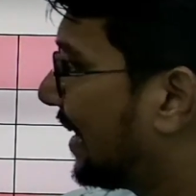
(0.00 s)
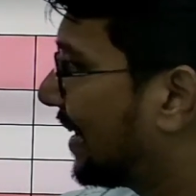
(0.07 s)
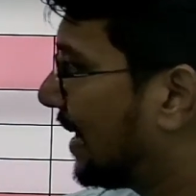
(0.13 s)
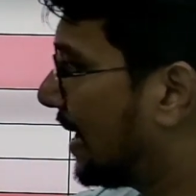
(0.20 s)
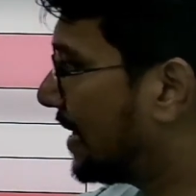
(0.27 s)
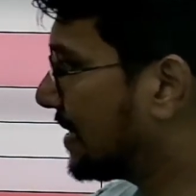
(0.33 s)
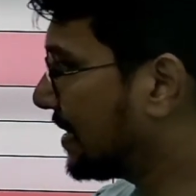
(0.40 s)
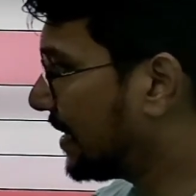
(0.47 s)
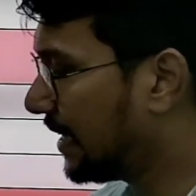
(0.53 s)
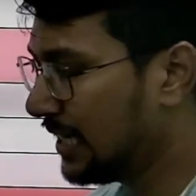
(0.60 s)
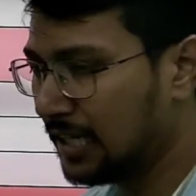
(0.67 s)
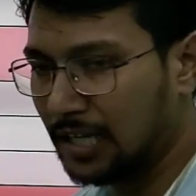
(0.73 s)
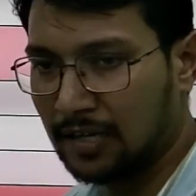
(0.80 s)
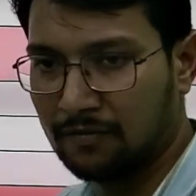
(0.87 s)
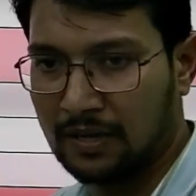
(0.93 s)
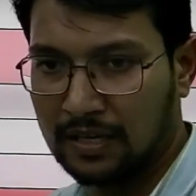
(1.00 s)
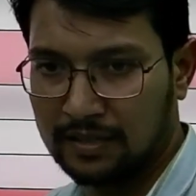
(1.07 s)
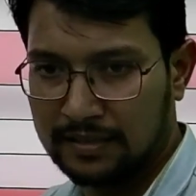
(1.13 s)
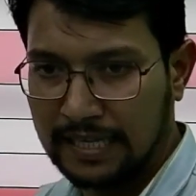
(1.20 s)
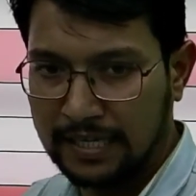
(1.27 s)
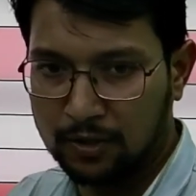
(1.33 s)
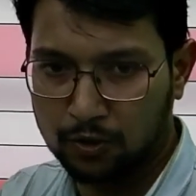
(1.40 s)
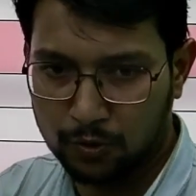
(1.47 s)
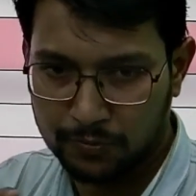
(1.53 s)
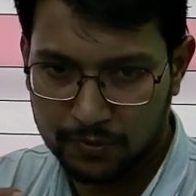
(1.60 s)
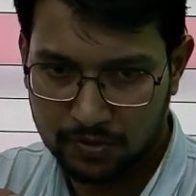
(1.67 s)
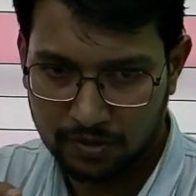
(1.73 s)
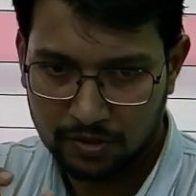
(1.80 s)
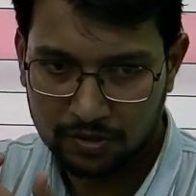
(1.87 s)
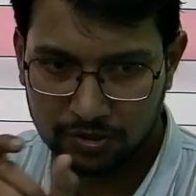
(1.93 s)
Class interval, that groups
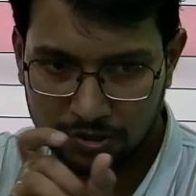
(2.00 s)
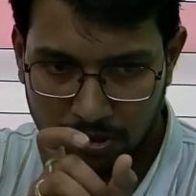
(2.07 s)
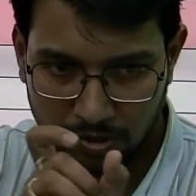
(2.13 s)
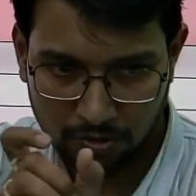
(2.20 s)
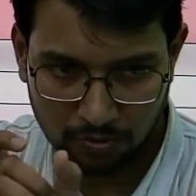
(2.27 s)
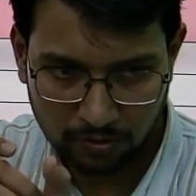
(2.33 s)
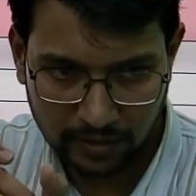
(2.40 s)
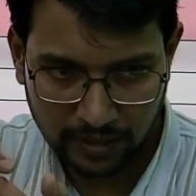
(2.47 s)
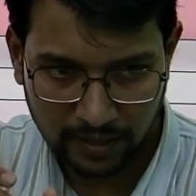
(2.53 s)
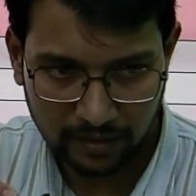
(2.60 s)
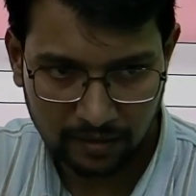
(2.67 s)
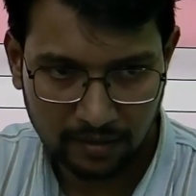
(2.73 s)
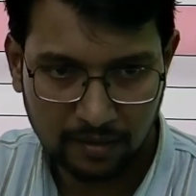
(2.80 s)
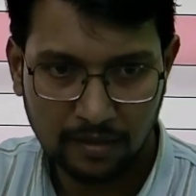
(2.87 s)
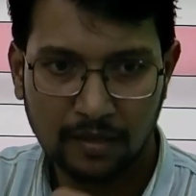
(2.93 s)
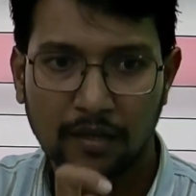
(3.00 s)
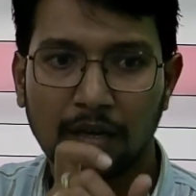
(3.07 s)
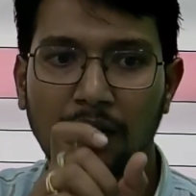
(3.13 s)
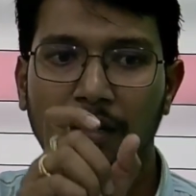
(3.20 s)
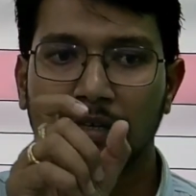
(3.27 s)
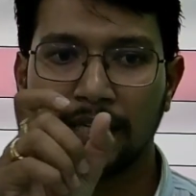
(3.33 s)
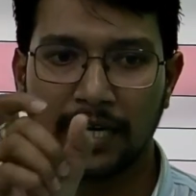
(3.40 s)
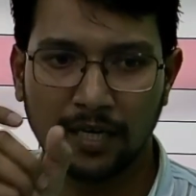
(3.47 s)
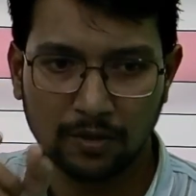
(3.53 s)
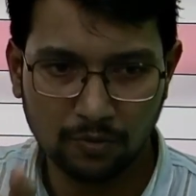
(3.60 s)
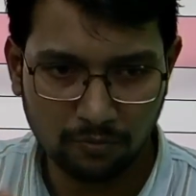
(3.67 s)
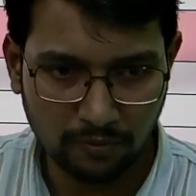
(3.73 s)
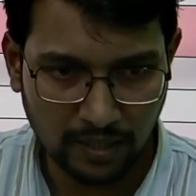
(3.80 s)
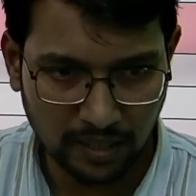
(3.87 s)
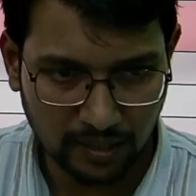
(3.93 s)
0 to 10, 10 to
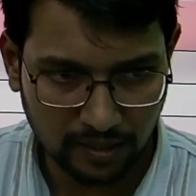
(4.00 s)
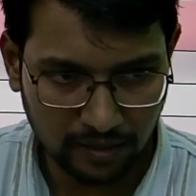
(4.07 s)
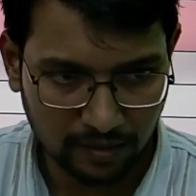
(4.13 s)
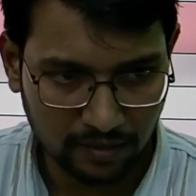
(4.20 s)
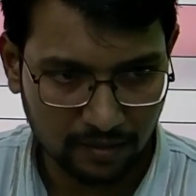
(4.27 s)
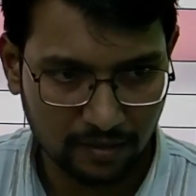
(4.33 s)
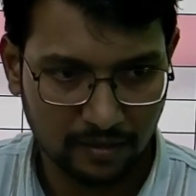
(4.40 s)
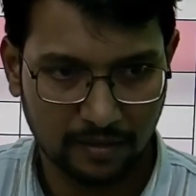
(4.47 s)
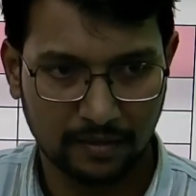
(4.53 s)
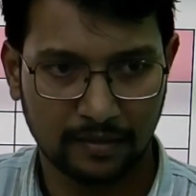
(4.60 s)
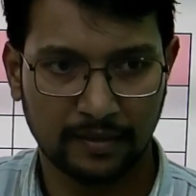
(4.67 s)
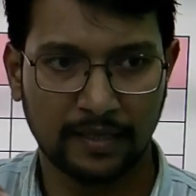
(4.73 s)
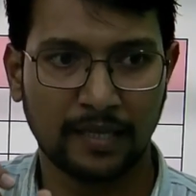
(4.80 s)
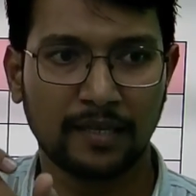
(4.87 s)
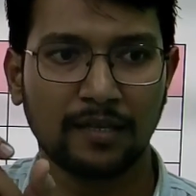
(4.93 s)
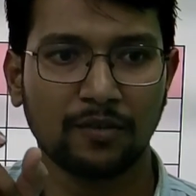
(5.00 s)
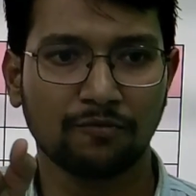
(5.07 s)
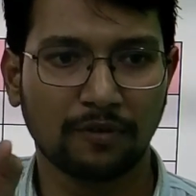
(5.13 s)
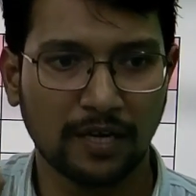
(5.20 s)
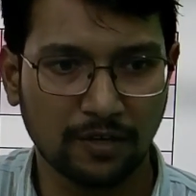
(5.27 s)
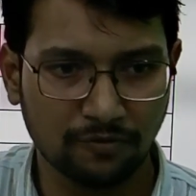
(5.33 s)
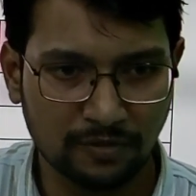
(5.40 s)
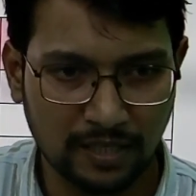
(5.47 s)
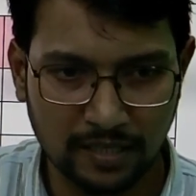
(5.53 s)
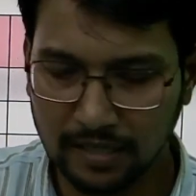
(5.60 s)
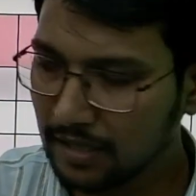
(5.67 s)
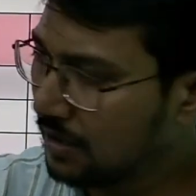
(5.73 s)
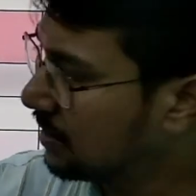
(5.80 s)
20, then 20 to 30.